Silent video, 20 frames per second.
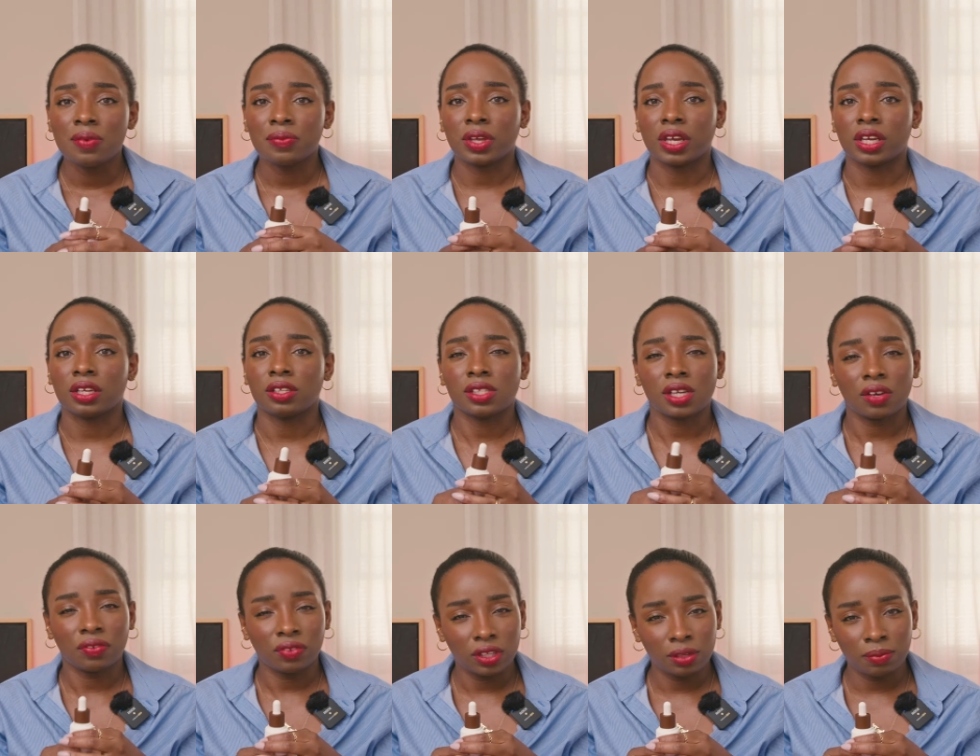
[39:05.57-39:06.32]
Like
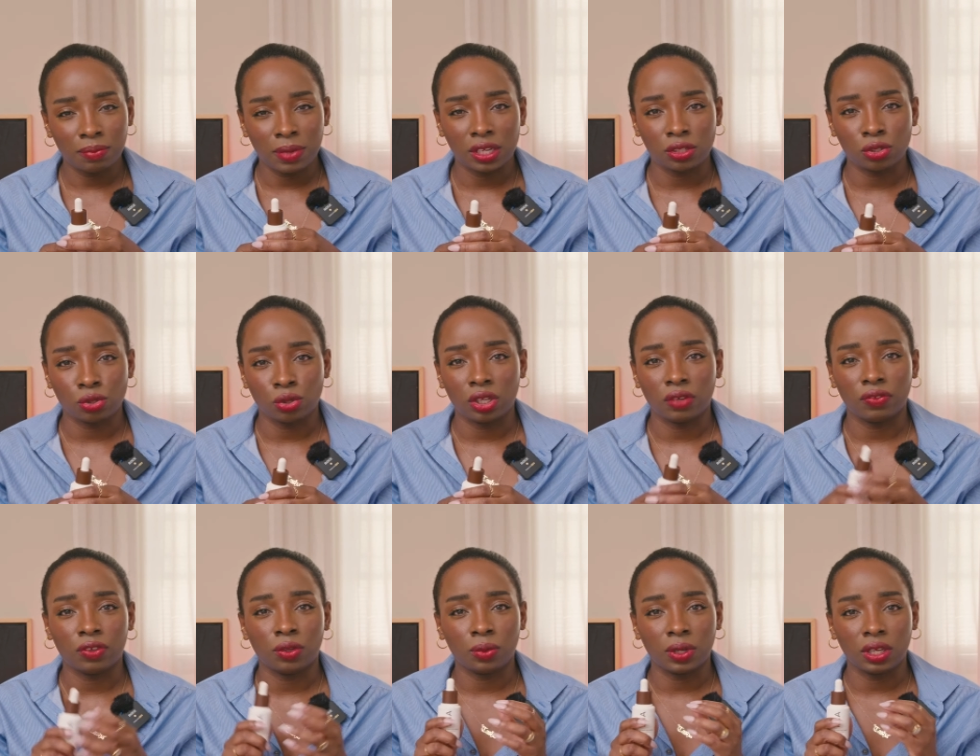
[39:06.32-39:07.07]
definitely make sure
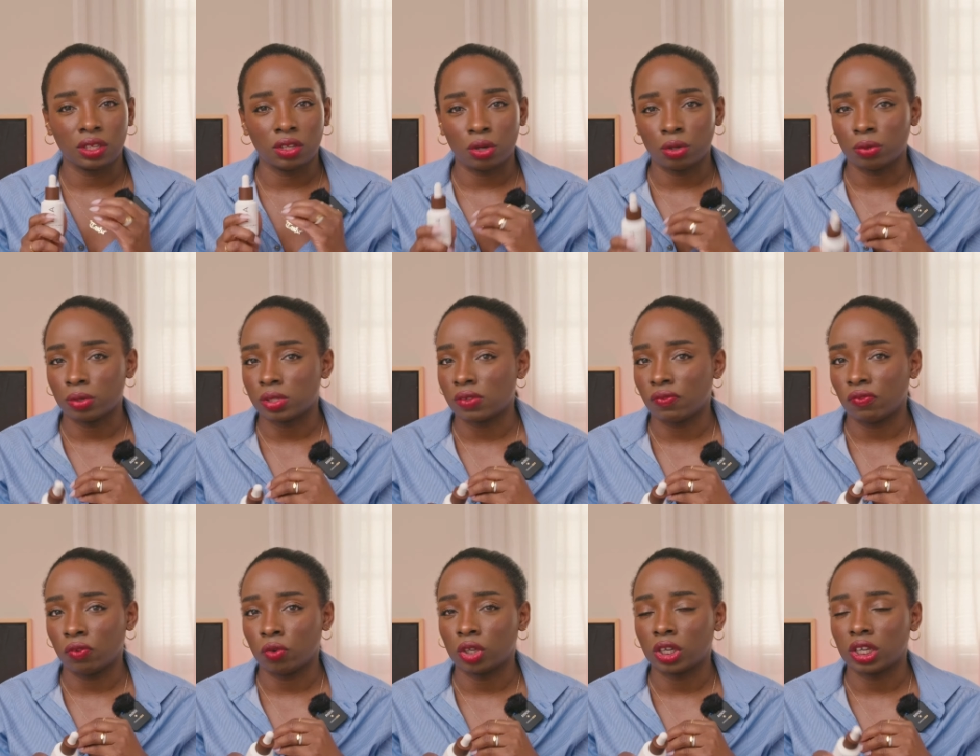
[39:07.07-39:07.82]
if you can go to a
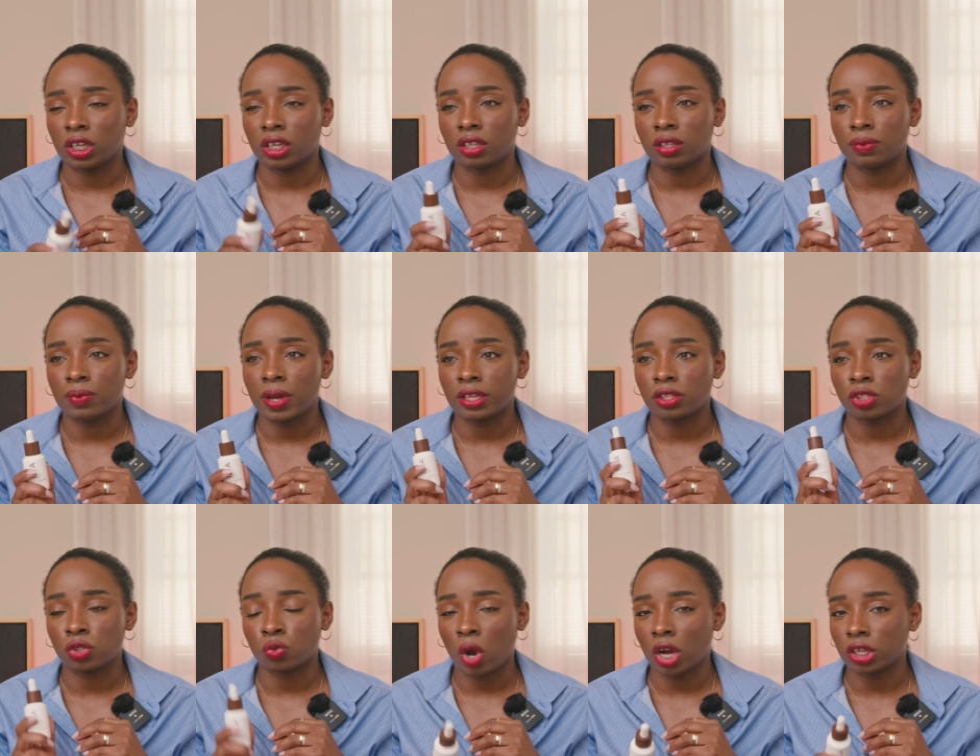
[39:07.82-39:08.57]
Sephora
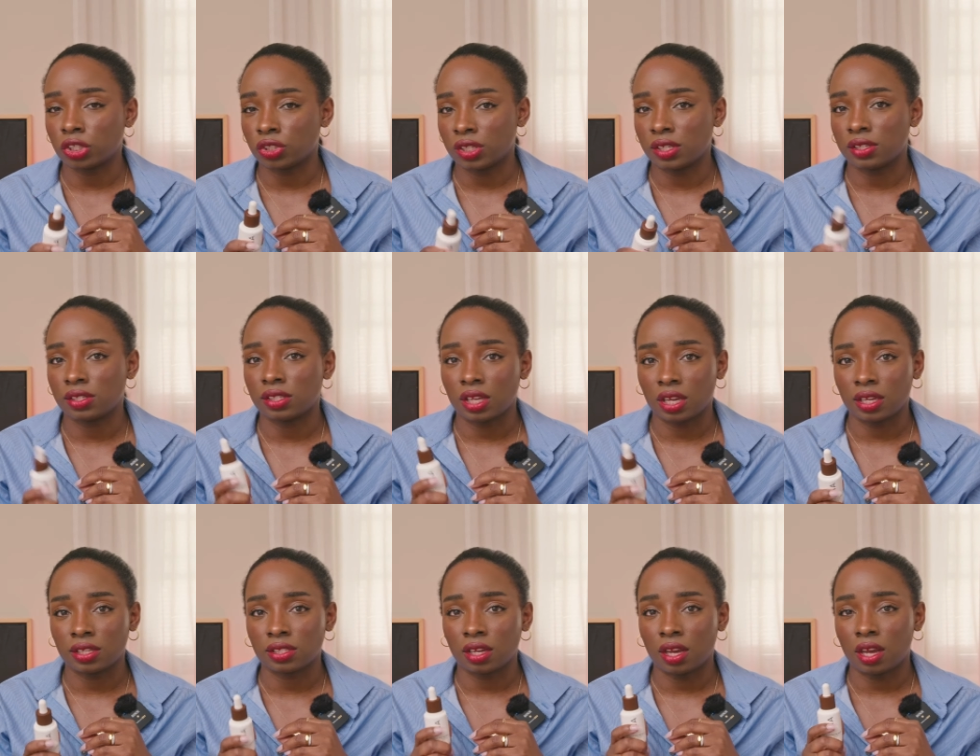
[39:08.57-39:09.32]
and swatch these
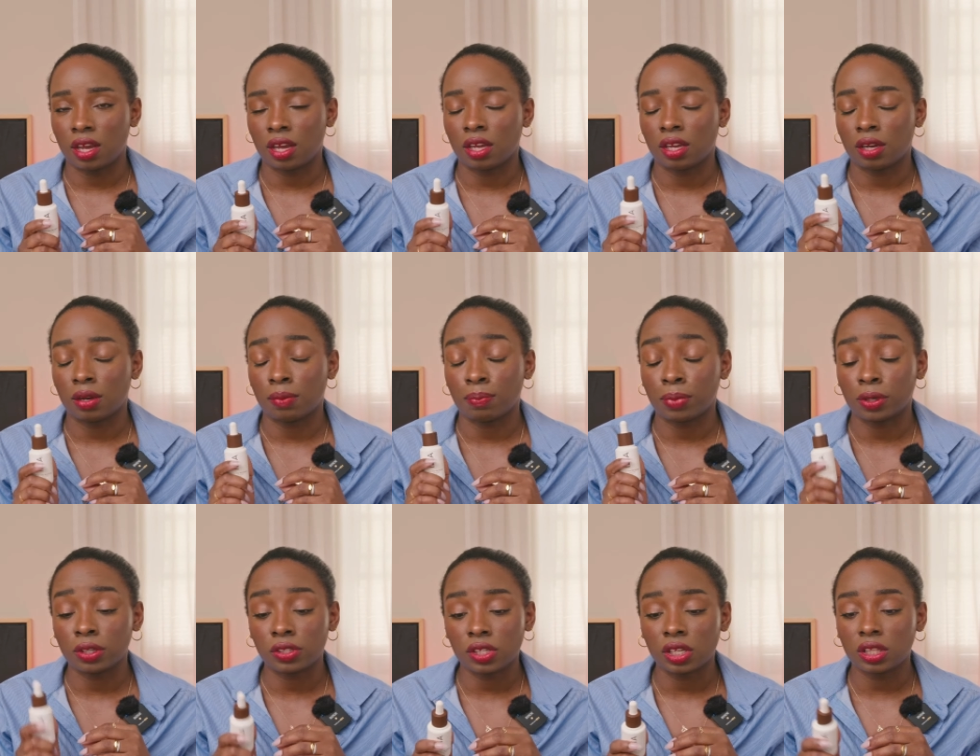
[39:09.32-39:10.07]
things in
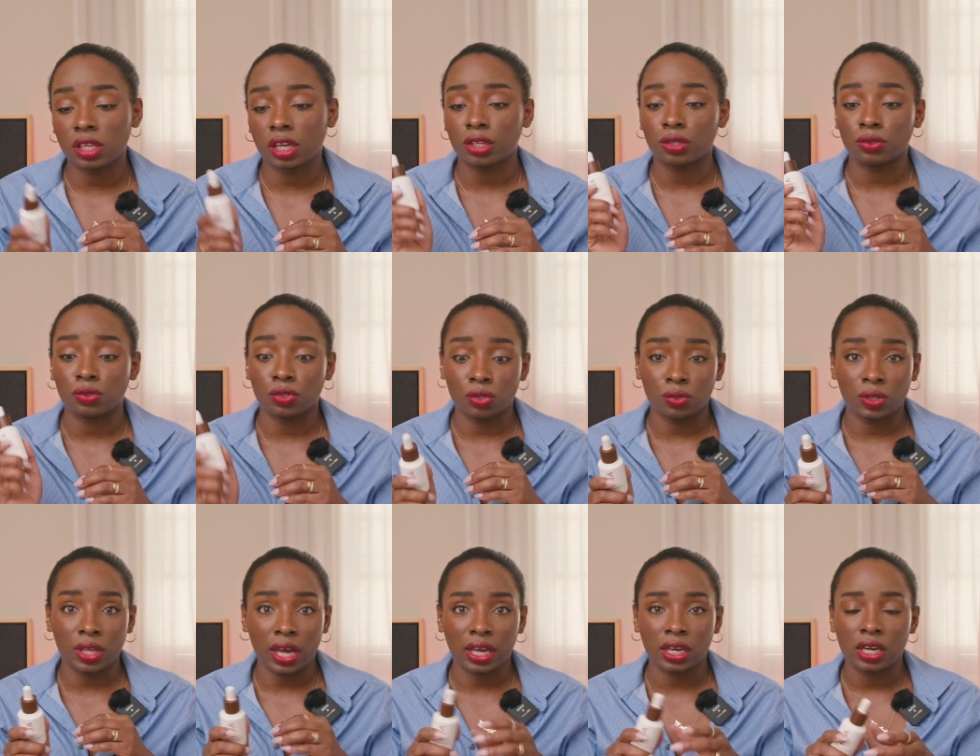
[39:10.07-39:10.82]
person that you
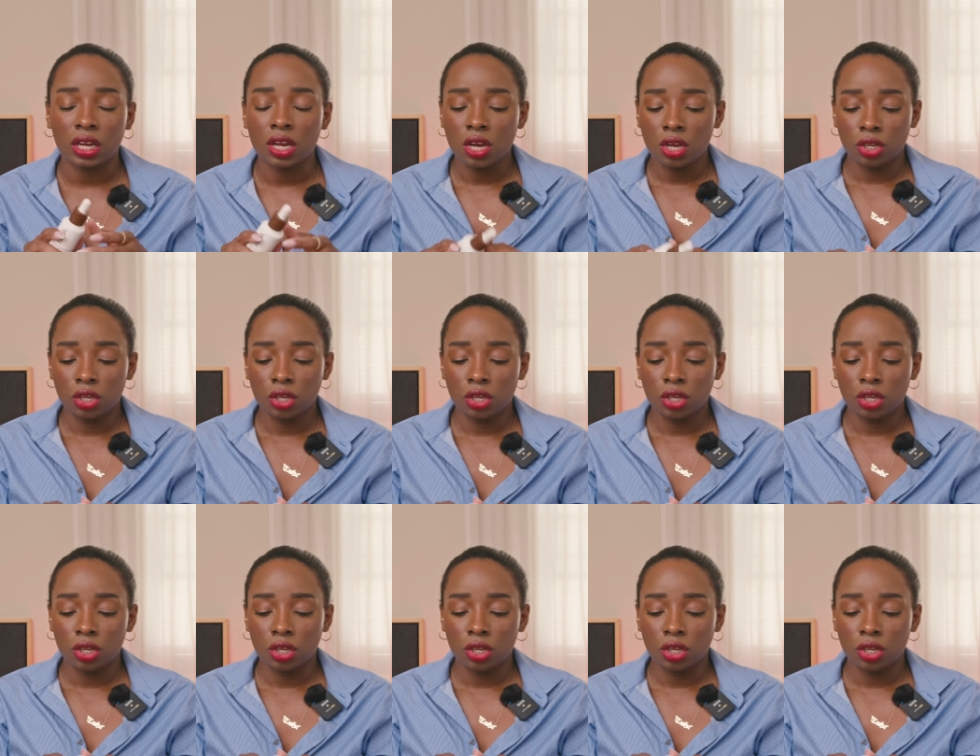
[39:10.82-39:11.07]
do that